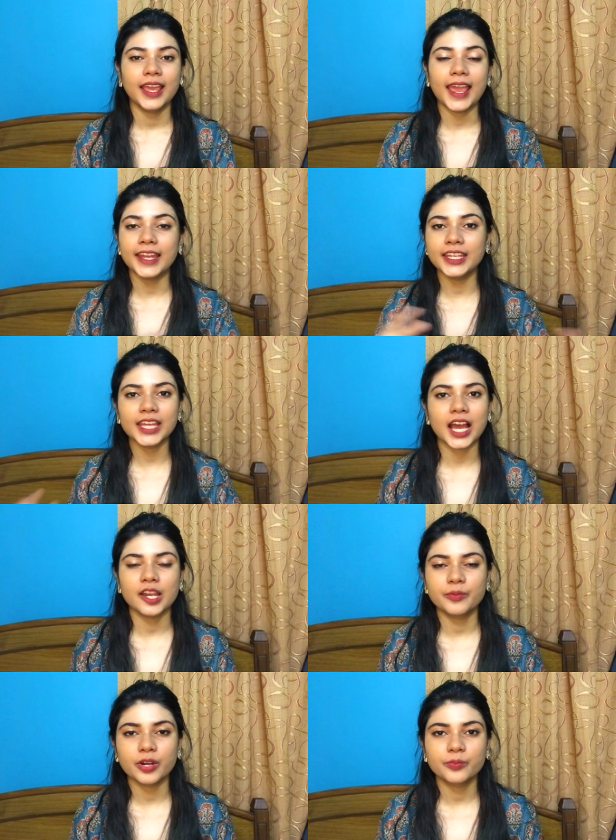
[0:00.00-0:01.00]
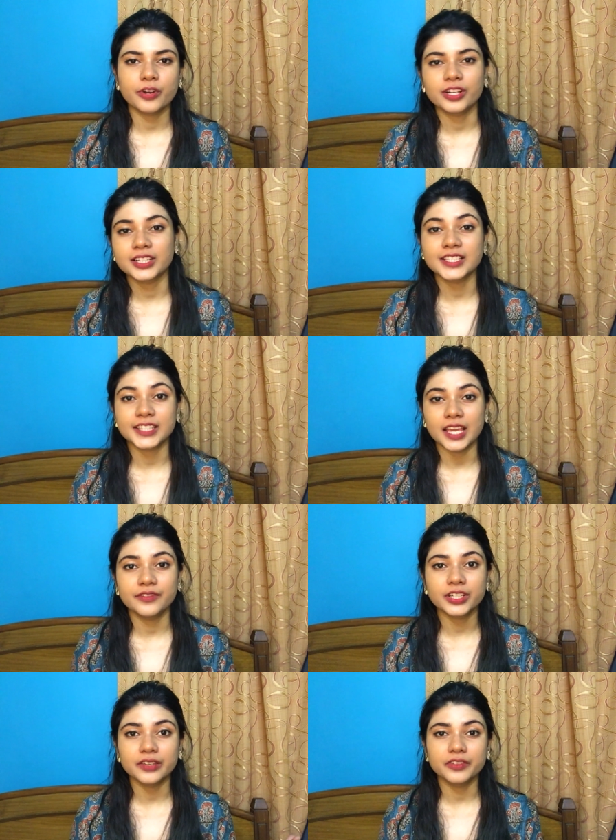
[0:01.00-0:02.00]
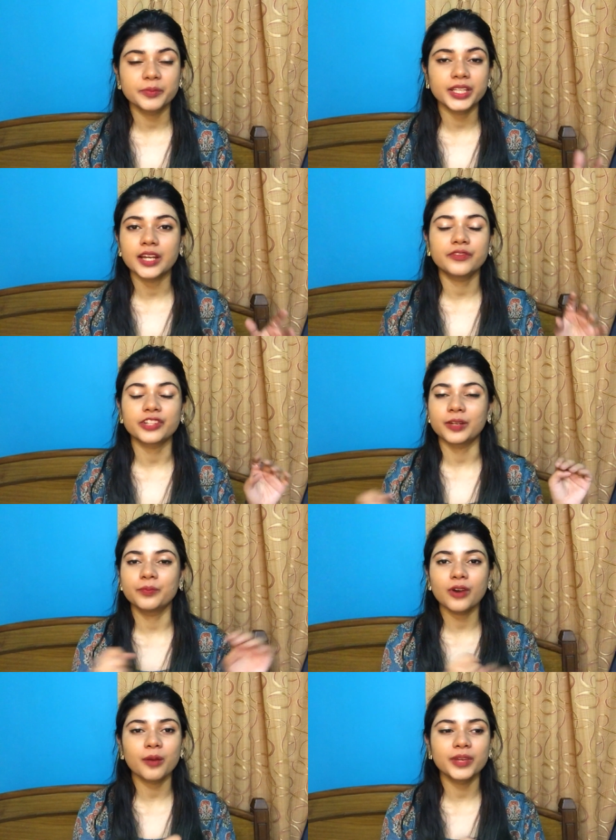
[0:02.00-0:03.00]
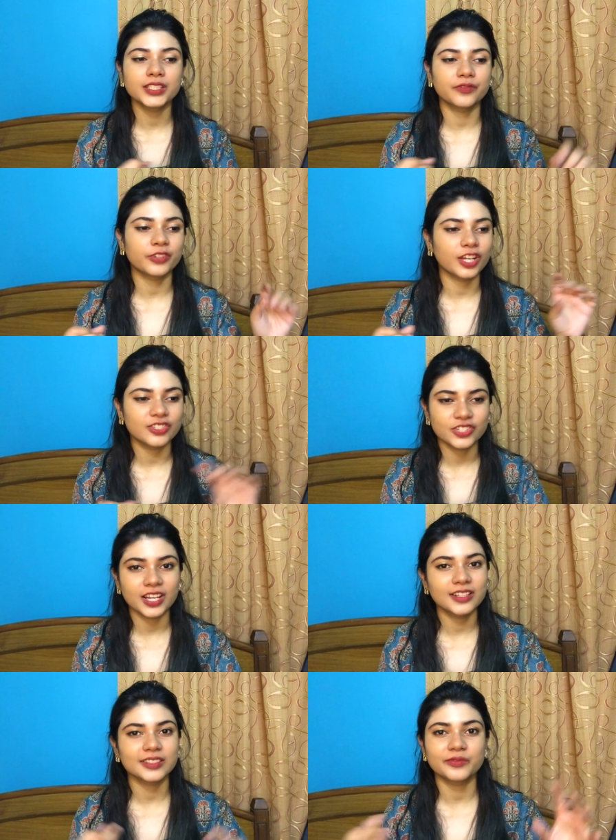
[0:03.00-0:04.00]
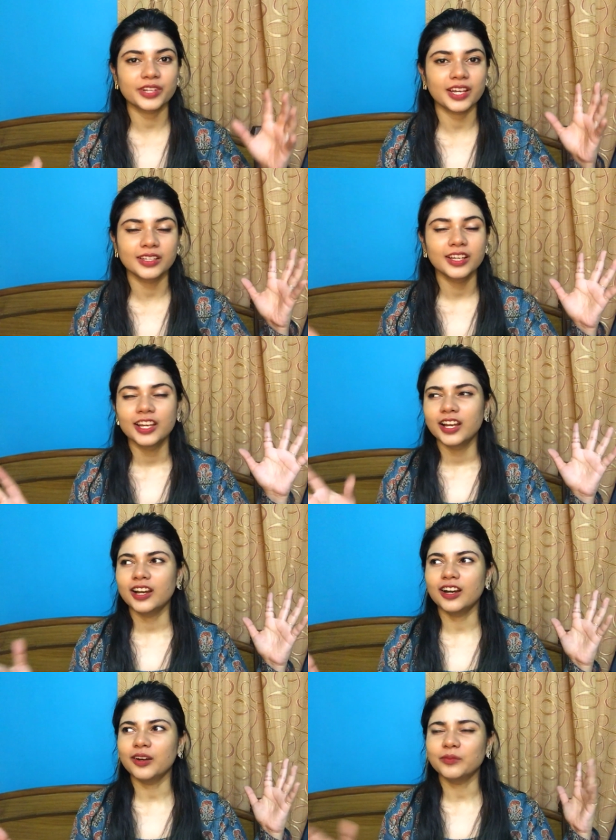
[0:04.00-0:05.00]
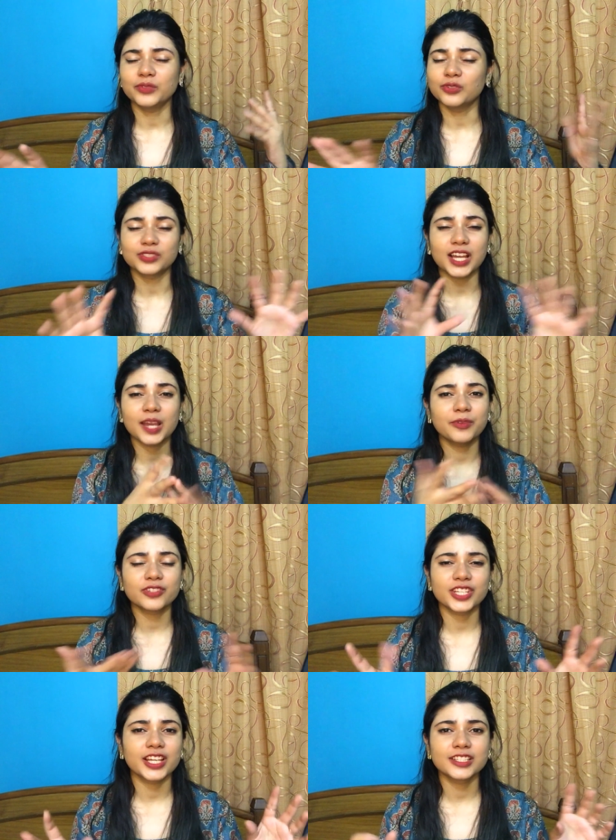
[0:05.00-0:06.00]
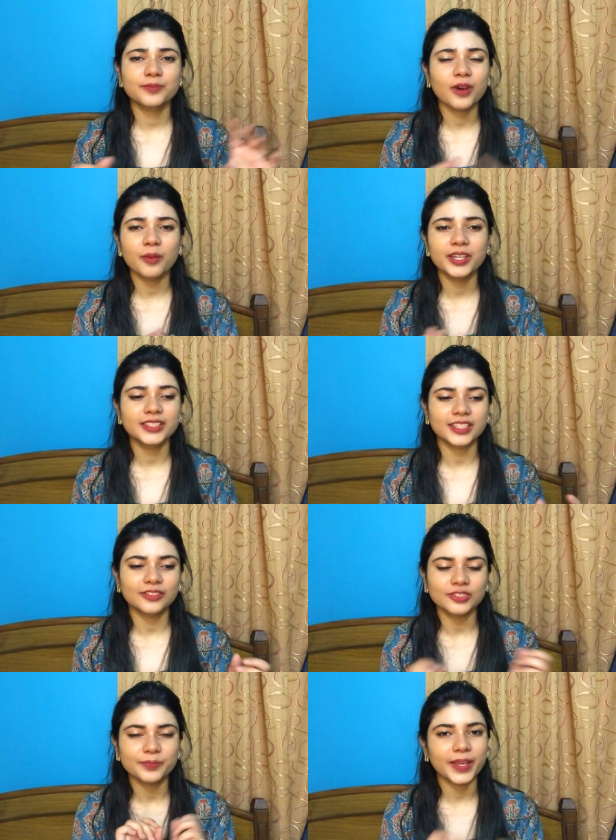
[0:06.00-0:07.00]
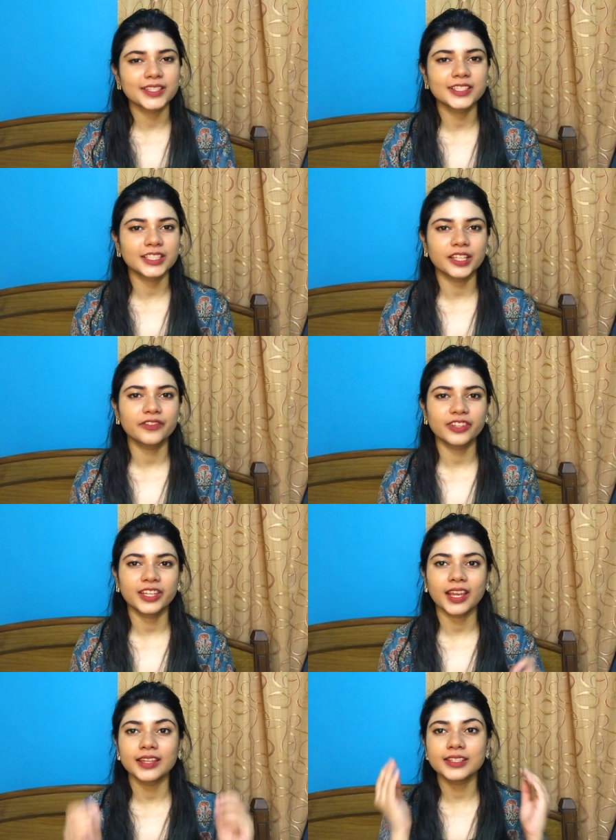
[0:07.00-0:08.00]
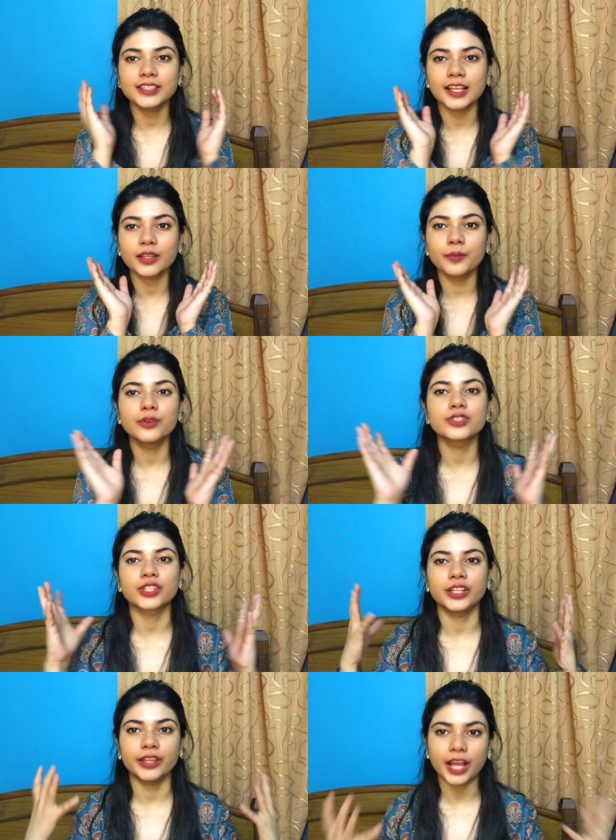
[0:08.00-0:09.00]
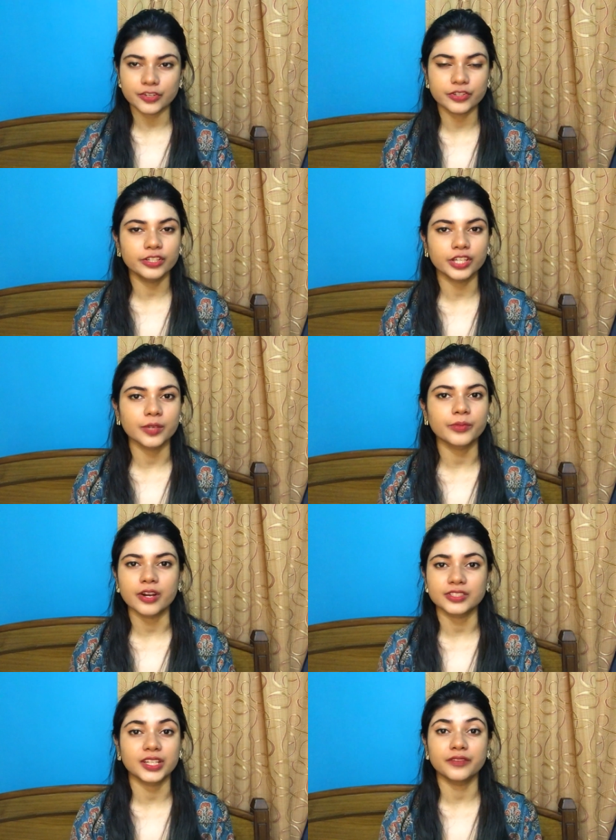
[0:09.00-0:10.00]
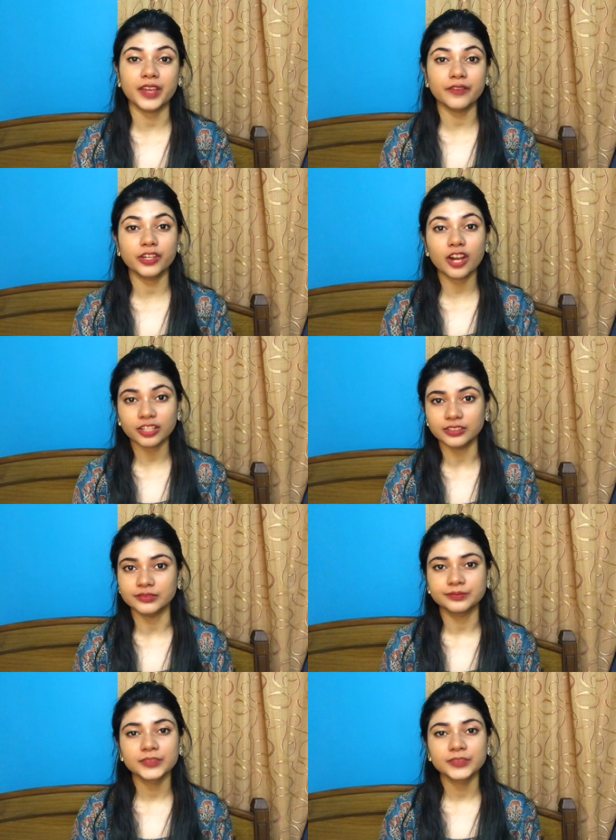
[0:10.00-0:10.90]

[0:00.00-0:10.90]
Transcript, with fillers: any eyebrow product has ever given me and I've tried pomades, I've tried gels, I've tried um, those eyebrow gels, pomades and those pencils and everything and this is like the most natural looking brows that I've ever gotten.